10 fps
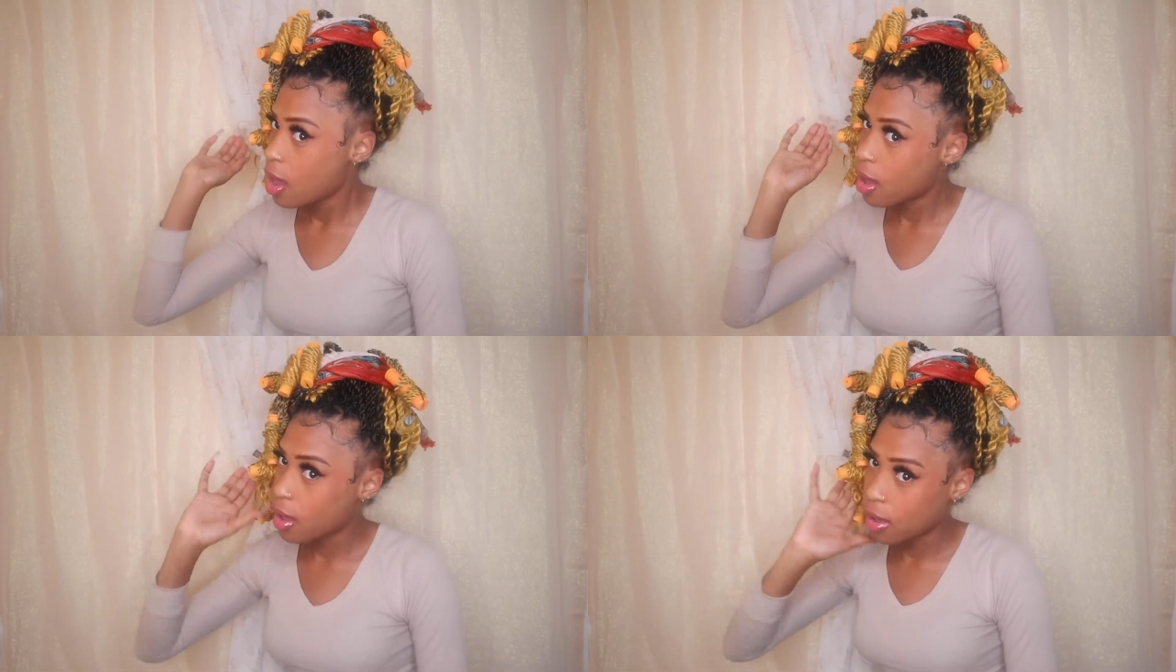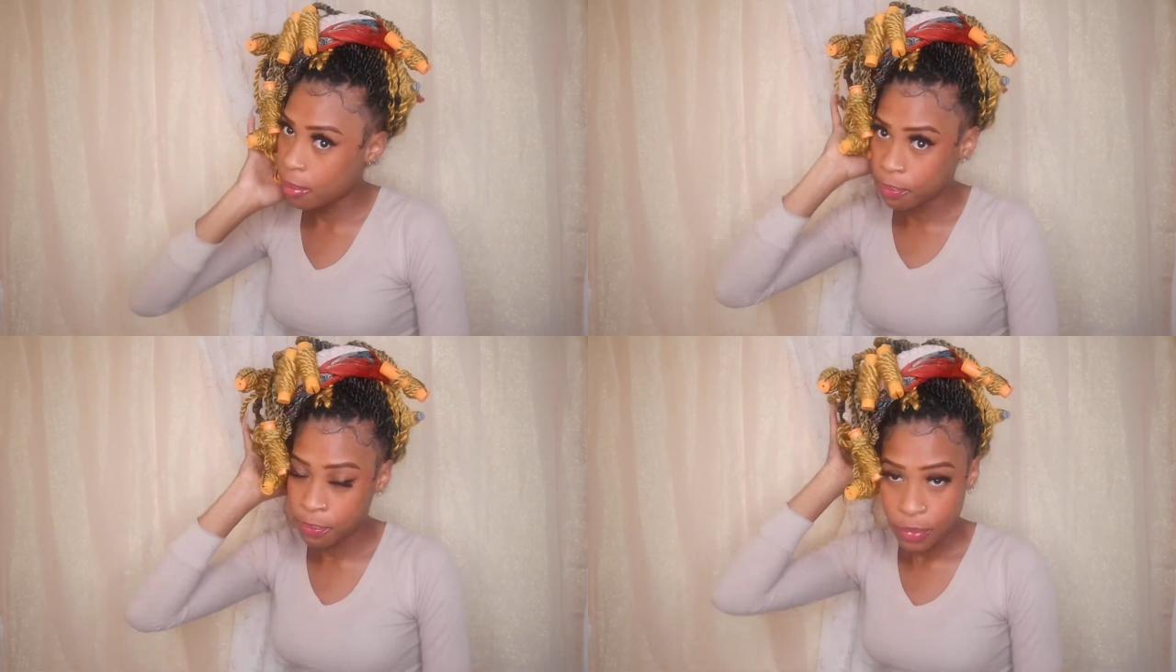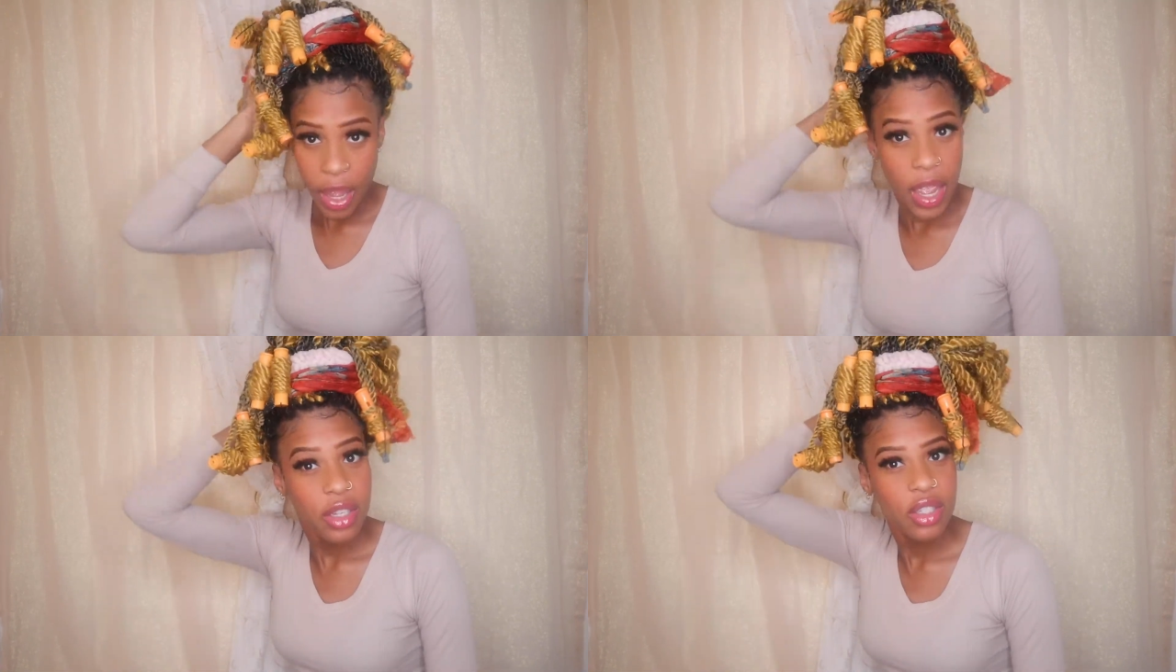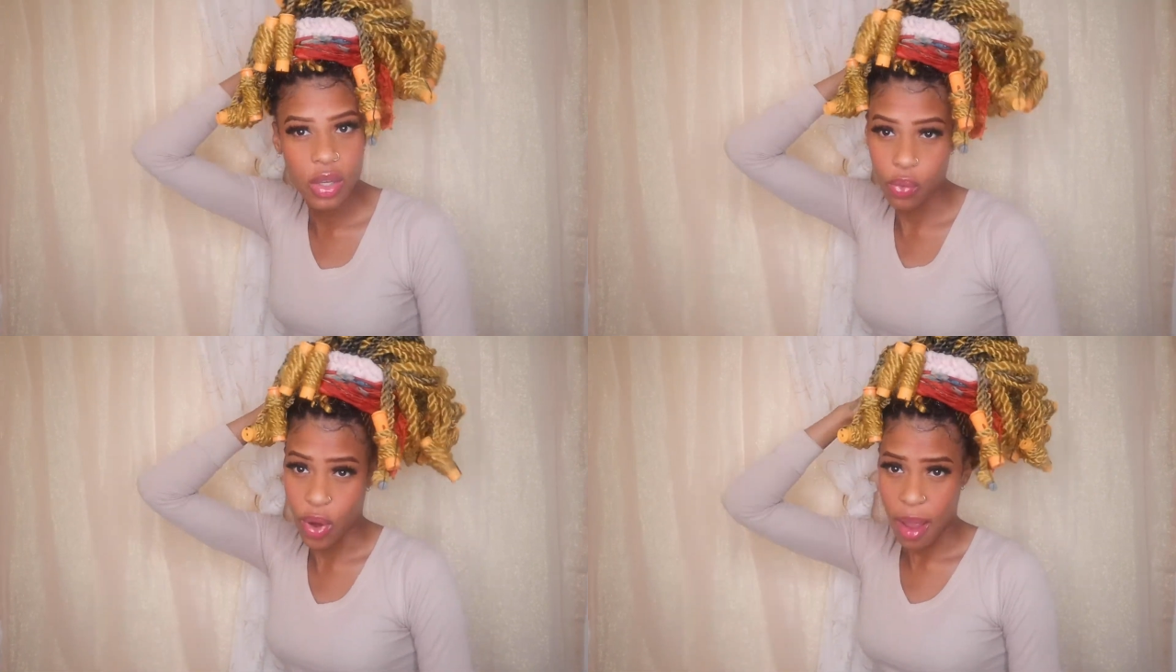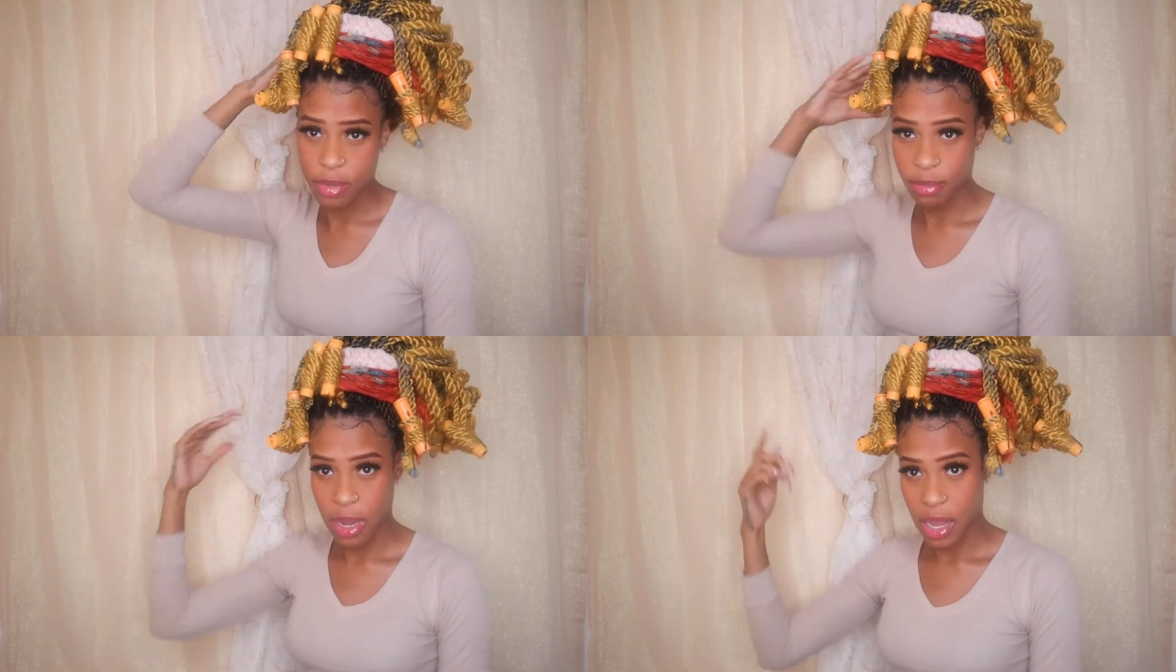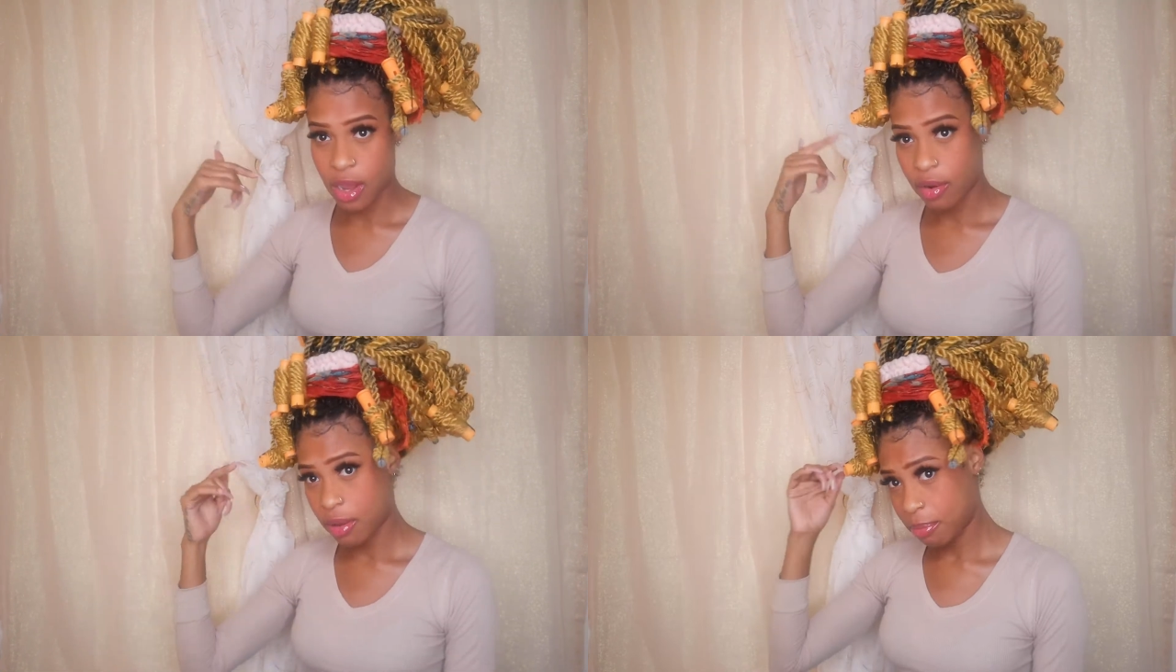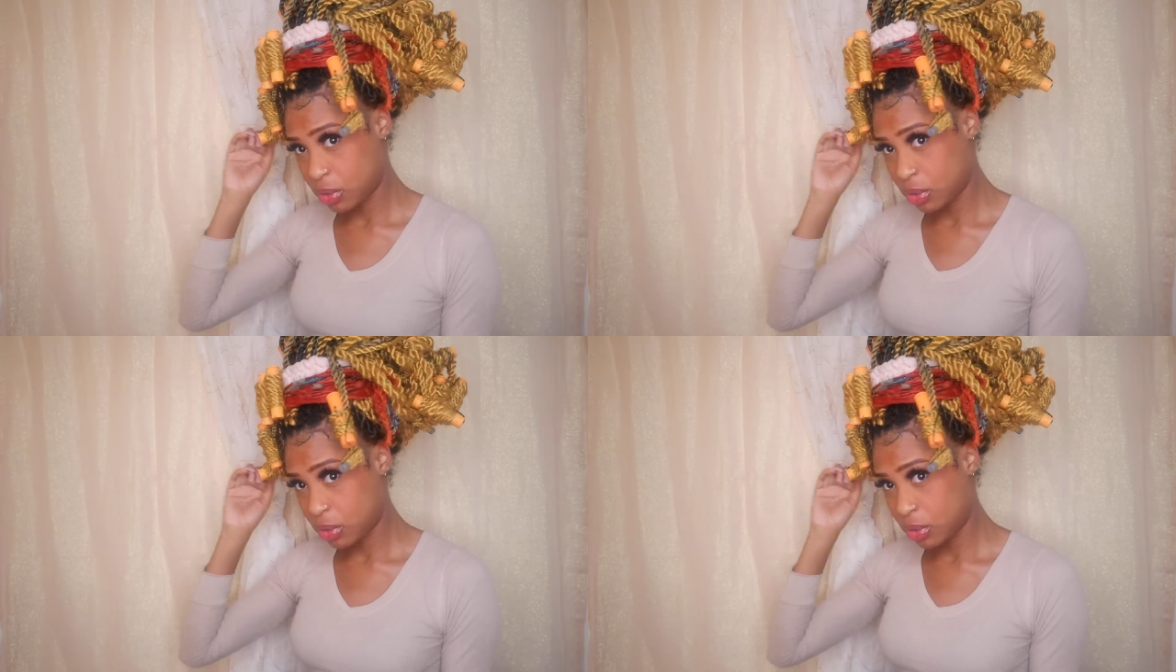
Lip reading: I actually wrapped my hair up,